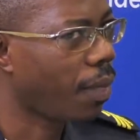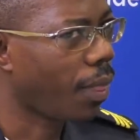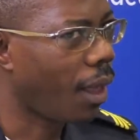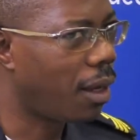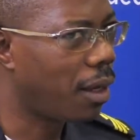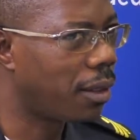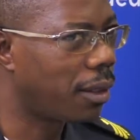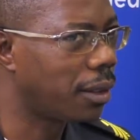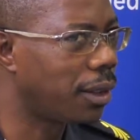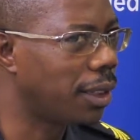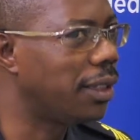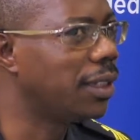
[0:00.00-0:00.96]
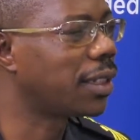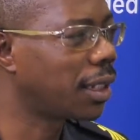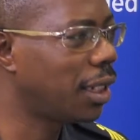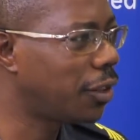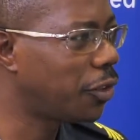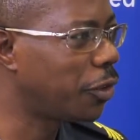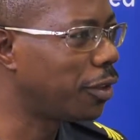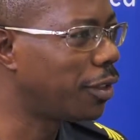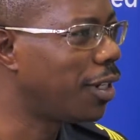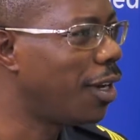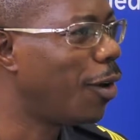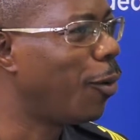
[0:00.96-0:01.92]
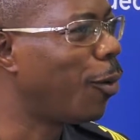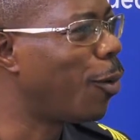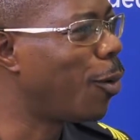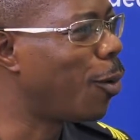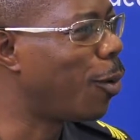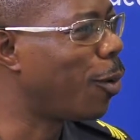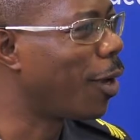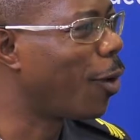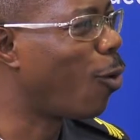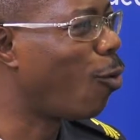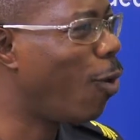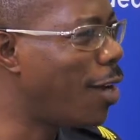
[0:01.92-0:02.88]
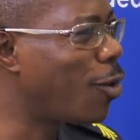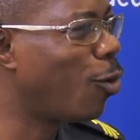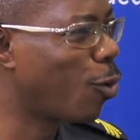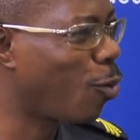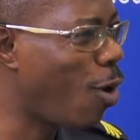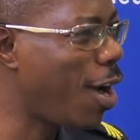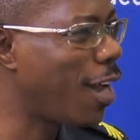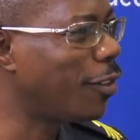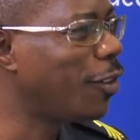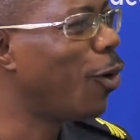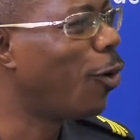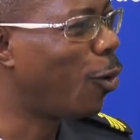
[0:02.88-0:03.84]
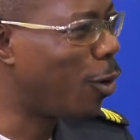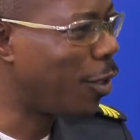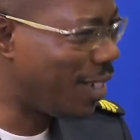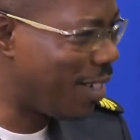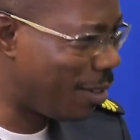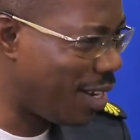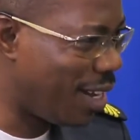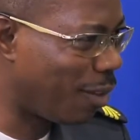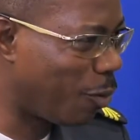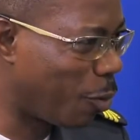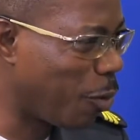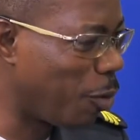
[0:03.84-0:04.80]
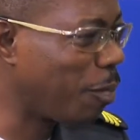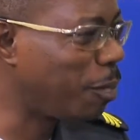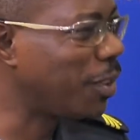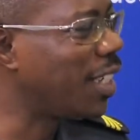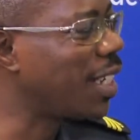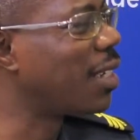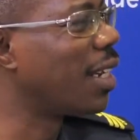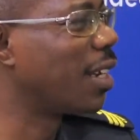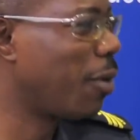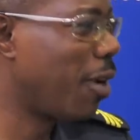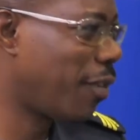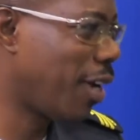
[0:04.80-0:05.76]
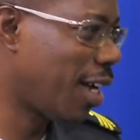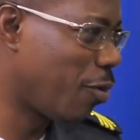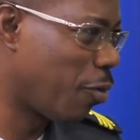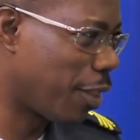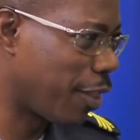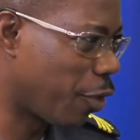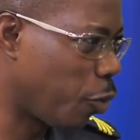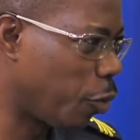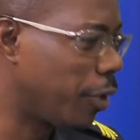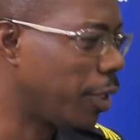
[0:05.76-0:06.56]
a discussion or one-on-one or their groups, just like we have had with you,